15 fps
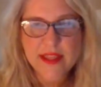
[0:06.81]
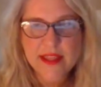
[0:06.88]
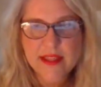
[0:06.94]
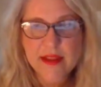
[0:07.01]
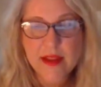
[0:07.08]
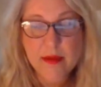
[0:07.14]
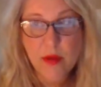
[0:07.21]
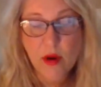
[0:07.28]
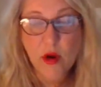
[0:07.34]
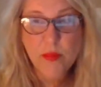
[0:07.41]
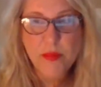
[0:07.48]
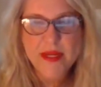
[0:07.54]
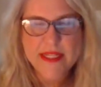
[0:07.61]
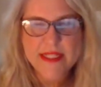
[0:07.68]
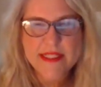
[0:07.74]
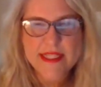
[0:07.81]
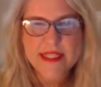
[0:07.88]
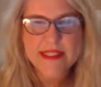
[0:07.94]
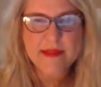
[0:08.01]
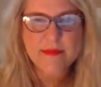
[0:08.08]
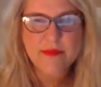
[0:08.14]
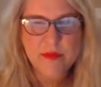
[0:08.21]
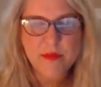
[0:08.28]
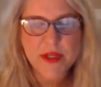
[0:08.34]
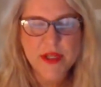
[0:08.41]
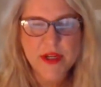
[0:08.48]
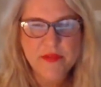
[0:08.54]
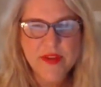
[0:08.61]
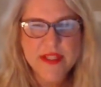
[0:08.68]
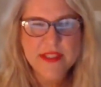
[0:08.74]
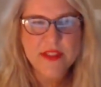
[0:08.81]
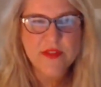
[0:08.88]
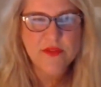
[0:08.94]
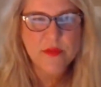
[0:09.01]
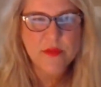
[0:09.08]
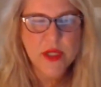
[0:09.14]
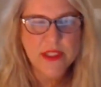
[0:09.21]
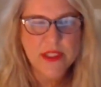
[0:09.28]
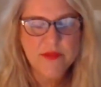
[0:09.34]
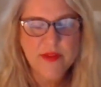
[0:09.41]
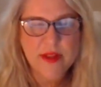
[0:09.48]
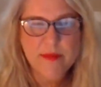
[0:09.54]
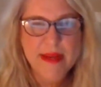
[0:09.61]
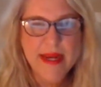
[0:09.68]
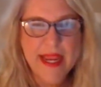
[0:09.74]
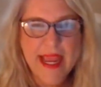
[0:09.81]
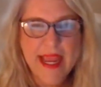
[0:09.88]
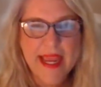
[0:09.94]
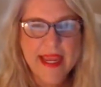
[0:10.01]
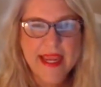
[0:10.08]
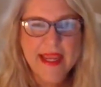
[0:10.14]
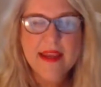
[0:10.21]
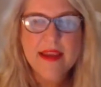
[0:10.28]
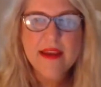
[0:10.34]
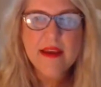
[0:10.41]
I am hoping to see some familiar faces from Child Development A.